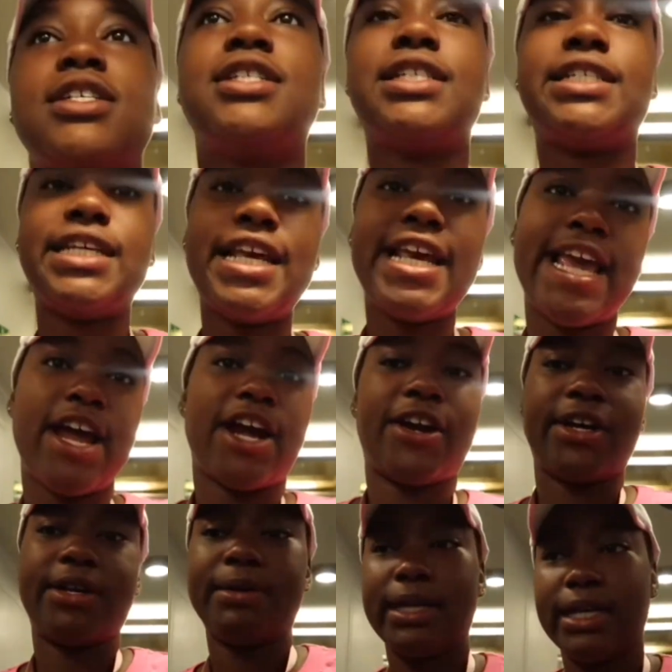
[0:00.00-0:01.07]

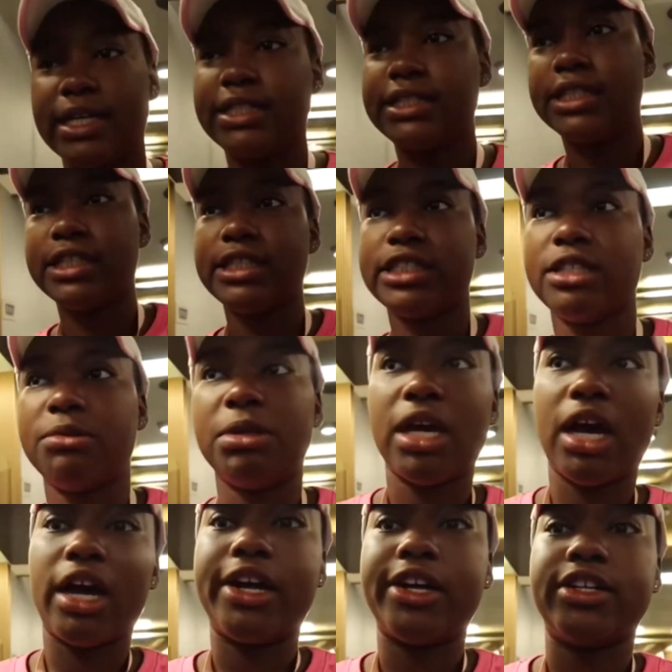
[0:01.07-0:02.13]
Sierra. That needs to be
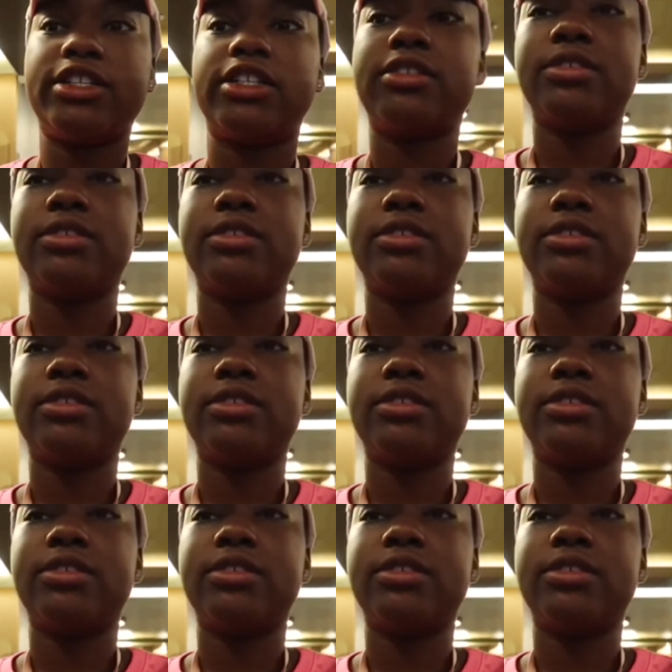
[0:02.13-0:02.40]
ironed.